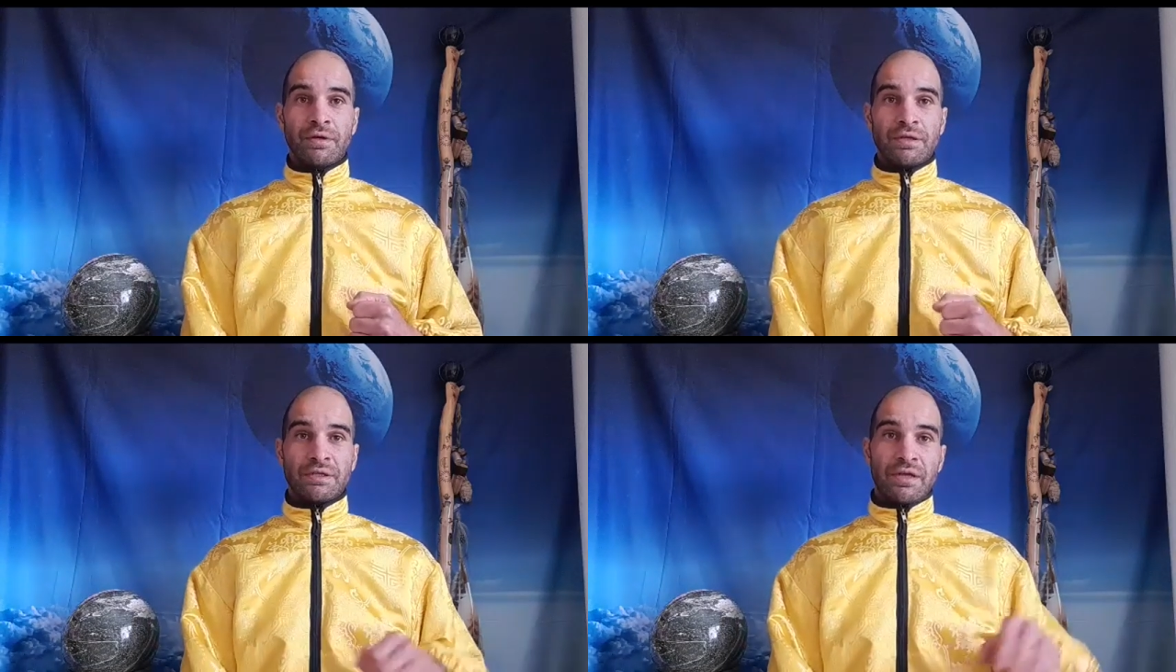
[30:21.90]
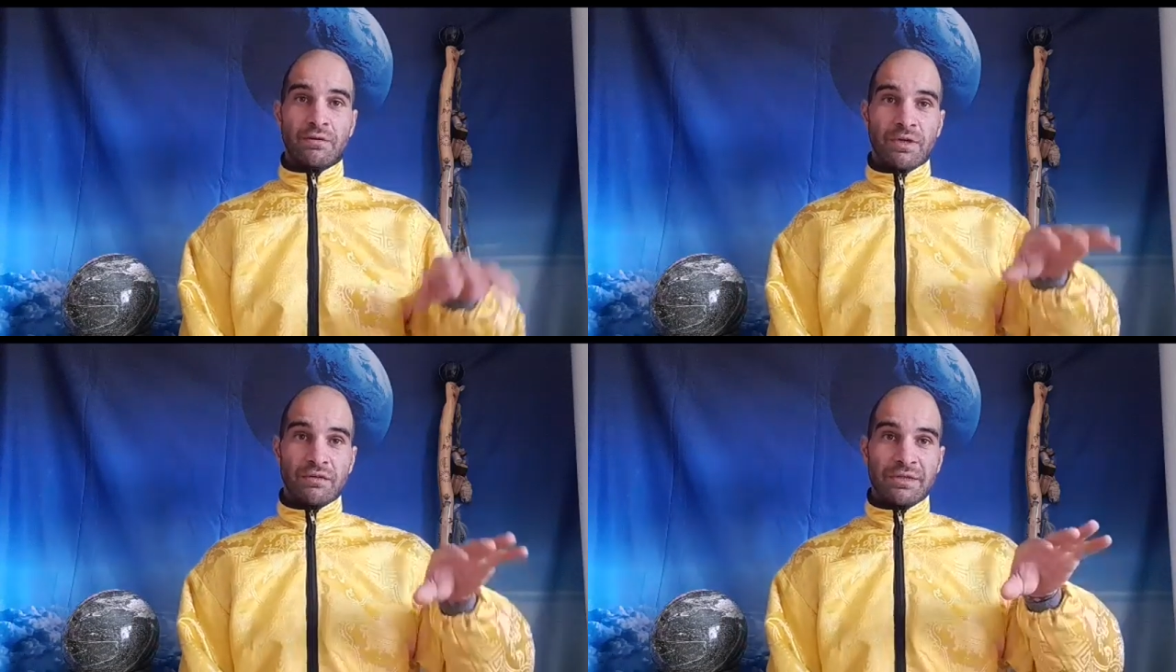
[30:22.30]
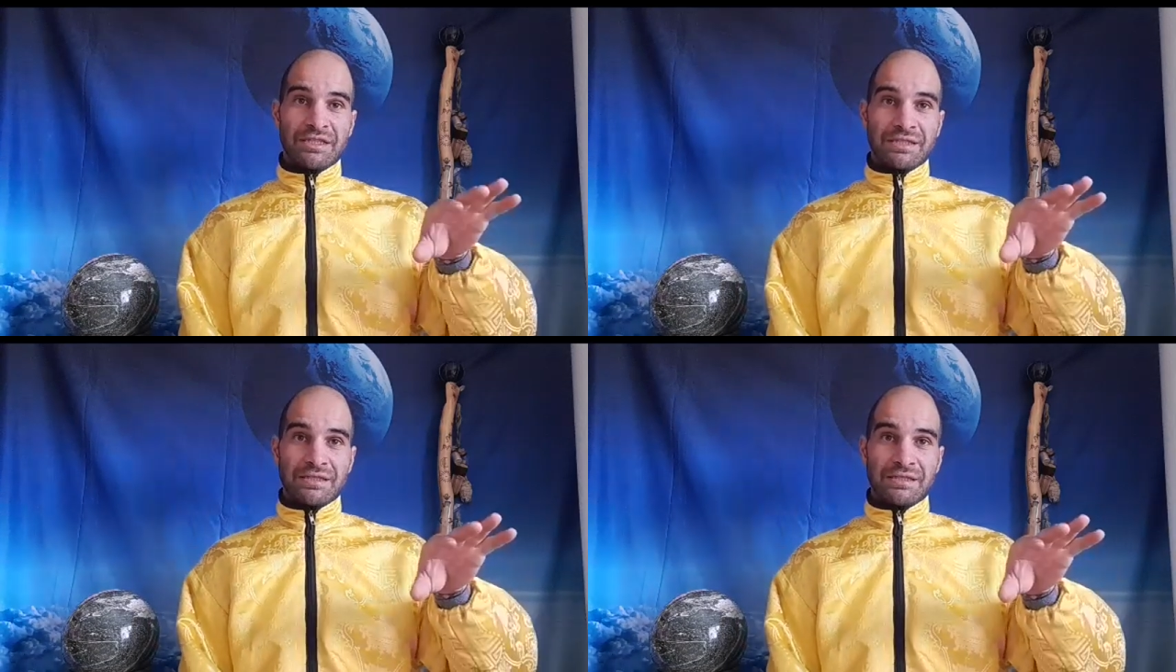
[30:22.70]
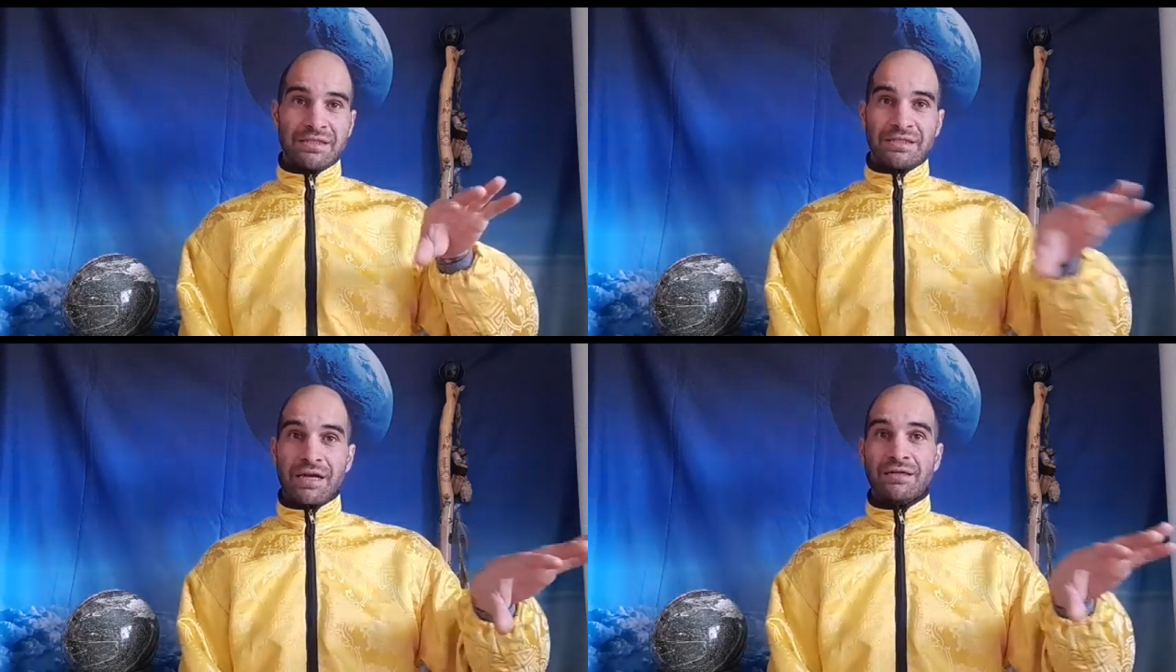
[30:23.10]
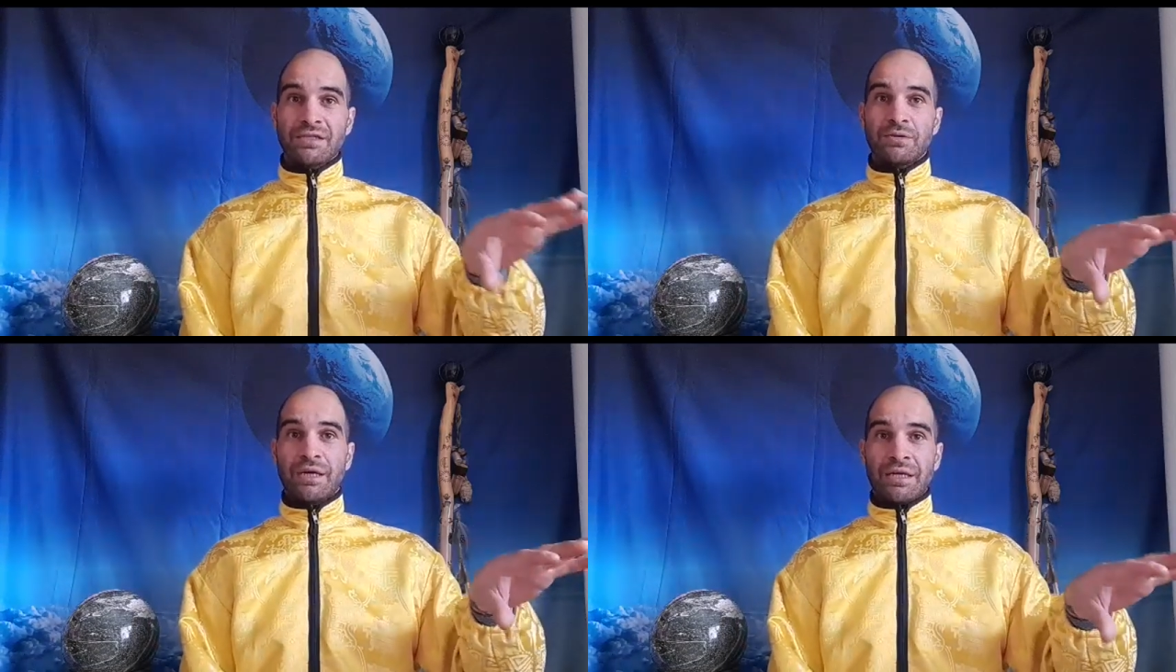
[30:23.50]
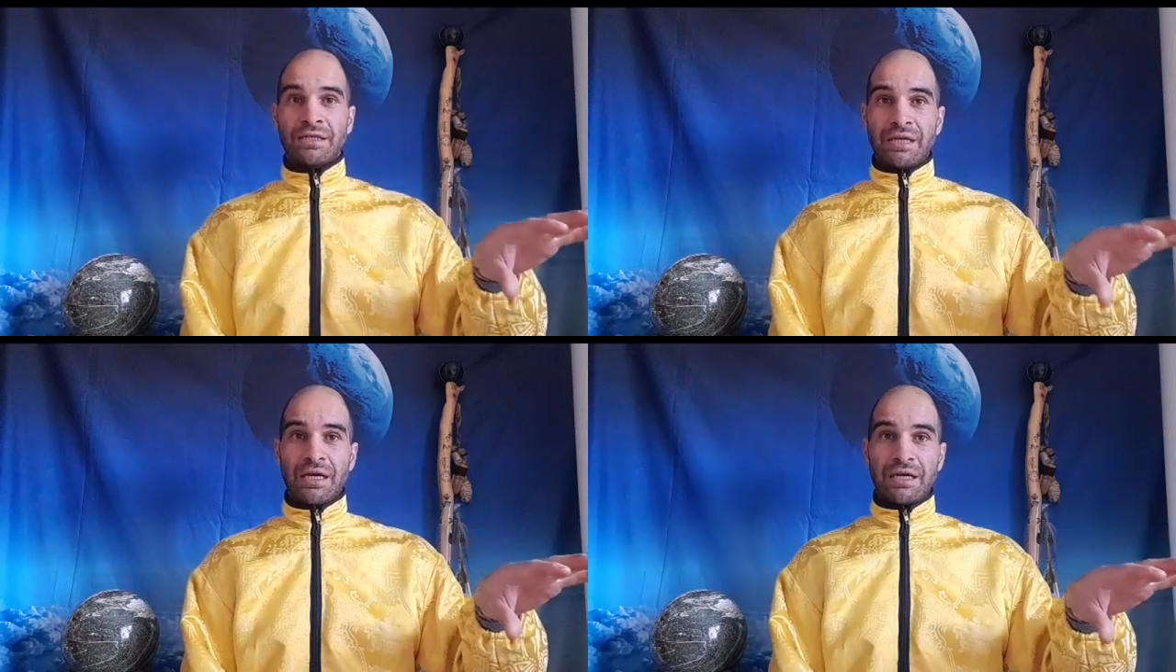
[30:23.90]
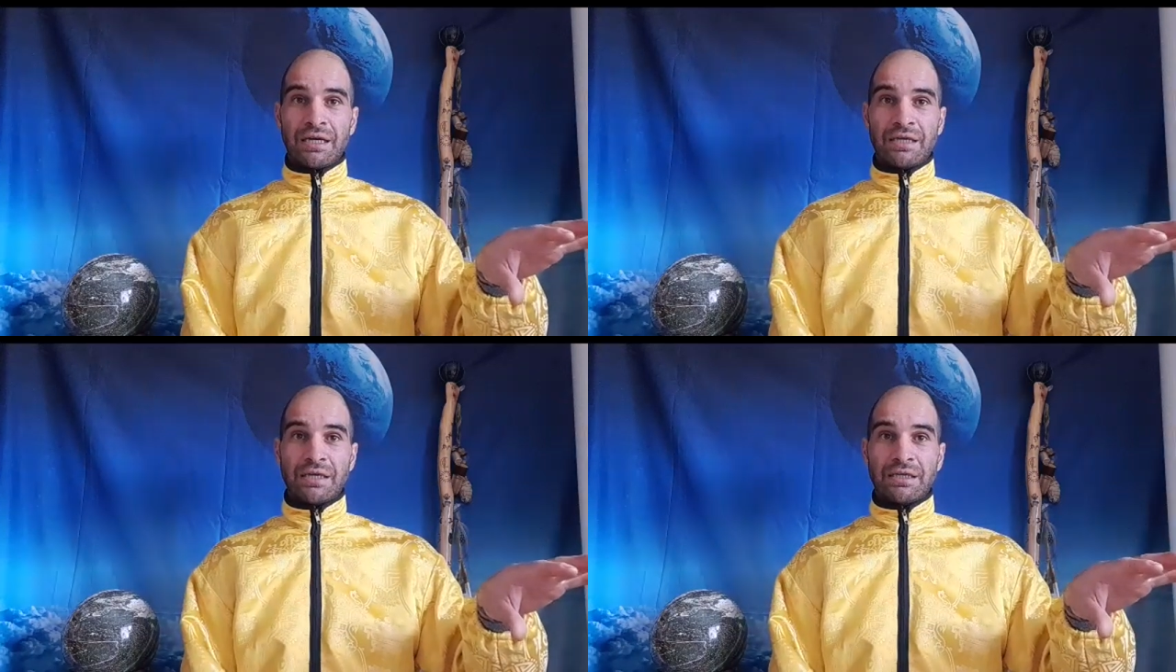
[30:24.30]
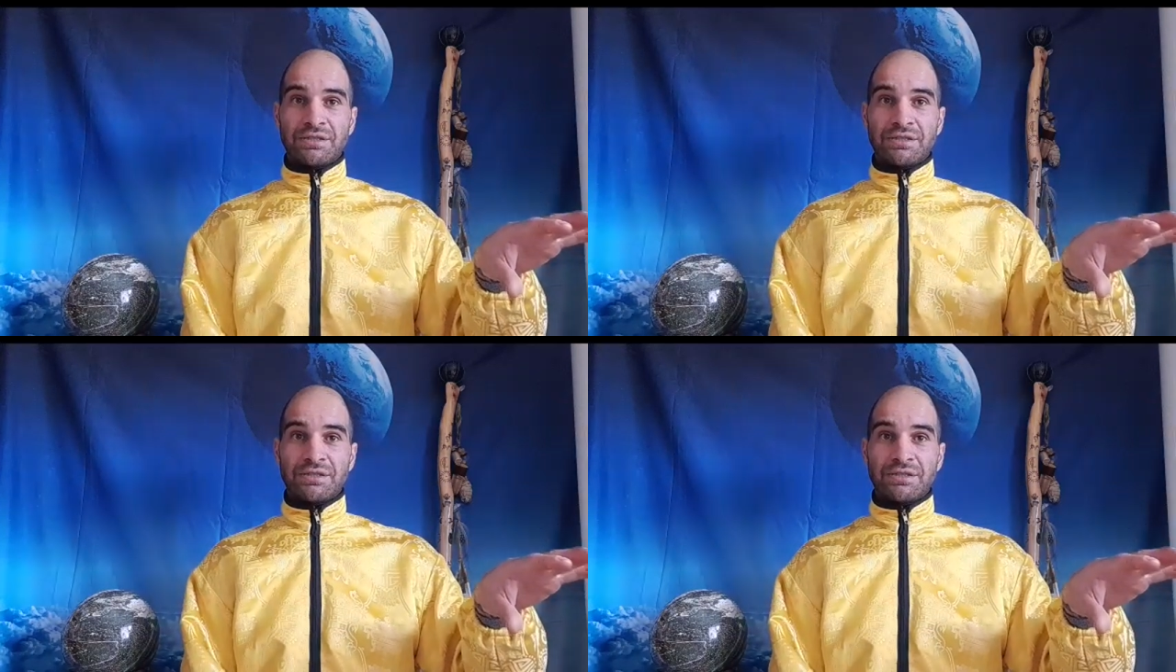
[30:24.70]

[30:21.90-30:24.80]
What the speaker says: and don't want to be stuck to a